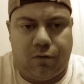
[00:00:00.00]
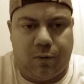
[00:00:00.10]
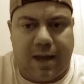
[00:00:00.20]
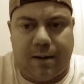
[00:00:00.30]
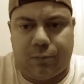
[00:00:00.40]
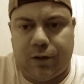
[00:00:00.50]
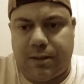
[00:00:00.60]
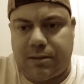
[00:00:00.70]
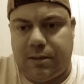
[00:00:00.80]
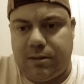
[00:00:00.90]
throw that in
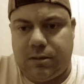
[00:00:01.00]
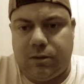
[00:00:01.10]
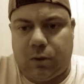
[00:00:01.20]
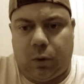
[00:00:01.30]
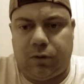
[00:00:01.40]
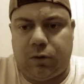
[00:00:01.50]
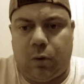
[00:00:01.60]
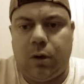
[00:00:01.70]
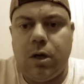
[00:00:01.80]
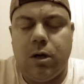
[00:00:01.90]
parentheses, total
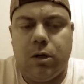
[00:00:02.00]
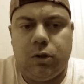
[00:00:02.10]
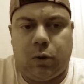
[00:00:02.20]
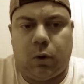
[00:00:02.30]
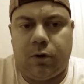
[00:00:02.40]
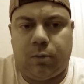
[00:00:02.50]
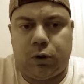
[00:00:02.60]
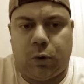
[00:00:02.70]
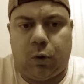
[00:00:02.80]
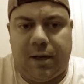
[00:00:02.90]
number of
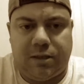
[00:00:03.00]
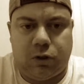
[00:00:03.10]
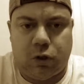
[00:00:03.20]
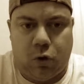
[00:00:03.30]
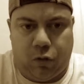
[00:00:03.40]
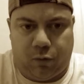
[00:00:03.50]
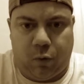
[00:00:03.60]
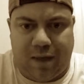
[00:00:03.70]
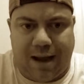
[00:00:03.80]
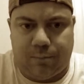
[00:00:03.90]
total bases,
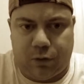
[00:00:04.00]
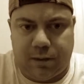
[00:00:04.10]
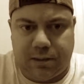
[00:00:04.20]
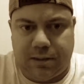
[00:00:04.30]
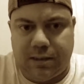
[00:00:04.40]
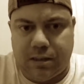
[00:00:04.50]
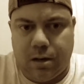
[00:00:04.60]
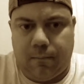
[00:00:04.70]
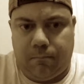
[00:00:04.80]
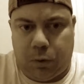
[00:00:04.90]
throw that in parentheses,
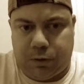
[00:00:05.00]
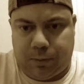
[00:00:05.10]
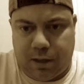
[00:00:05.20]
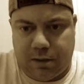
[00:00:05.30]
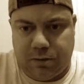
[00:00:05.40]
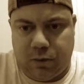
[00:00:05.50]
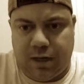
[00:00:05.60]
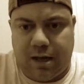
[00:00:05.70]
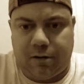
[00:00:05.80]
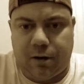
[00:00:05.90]
multiply the two
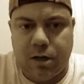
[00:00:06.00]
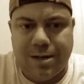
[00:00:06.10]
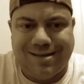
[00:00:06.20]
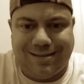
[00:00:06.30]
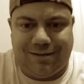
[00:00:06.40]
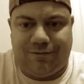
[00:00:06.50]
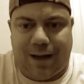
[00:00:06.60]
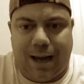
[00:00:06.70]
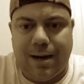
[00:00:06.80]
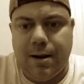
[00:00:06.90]
together,
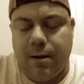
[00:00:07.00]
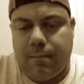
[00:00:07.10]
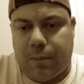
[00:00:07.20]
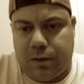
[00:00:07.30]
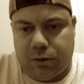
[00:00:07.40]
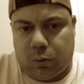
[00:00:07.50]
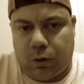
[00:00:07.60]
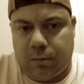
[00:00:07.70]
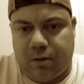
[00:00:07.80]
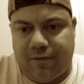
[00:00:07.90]
divide by the total
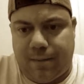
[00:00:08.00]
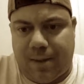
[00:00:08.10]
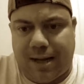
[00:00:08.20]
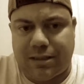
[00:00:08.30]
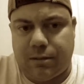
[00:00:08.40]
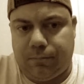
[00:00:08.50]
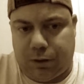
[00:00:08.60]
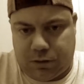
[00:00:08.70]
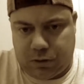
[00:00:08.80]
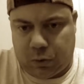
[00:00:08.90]
number of at-bats
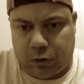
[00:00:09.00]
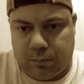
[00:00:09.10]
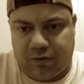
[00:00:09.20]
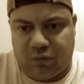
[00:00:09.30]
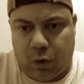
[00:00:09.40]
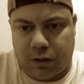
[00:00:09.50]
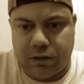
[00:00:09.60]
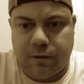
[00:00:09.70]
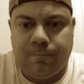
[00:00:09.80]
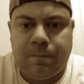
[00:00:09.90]
plus the total number of
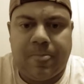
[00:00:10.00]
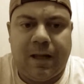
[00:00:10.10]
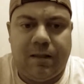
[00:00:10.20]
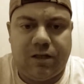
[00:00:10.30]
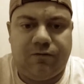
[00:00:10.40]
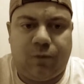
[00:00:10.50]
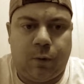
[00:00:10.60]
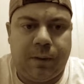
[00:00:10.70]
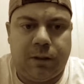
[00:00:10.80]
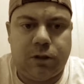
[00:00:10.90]
walks. This
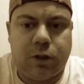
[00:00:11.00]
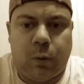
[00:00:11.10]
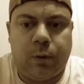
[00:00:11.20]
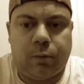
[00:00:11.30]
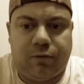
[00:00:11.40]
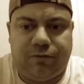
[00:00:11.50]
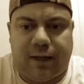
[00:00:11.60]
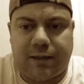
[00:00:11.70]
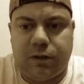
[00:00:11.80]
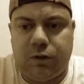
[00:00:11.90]
formula is going to
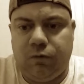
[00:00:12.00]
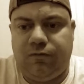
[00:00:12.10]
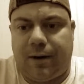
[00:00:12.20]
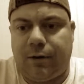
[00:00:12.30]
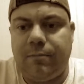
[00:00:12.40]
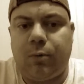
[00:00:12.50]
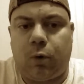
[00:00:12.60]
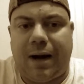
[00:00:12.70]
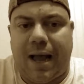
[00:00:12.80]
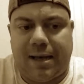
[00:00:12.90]
reflect two very
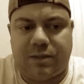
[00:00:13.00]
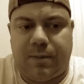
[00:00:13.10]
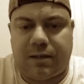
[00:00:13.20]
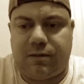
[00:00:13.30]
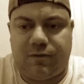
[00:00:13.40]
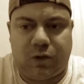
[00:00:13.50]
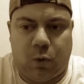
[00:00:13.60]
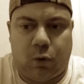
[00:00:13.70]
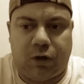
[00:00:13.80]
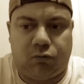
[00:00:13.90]
important aspects of
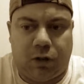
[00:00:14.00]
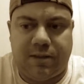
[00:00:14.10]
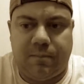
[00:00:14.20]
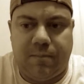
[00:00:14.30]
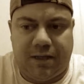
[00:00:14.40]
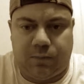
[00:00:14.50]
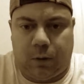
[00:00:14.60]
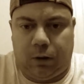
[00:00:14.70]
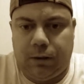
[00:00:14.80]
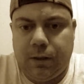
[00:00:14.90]
scoring runs in baseball.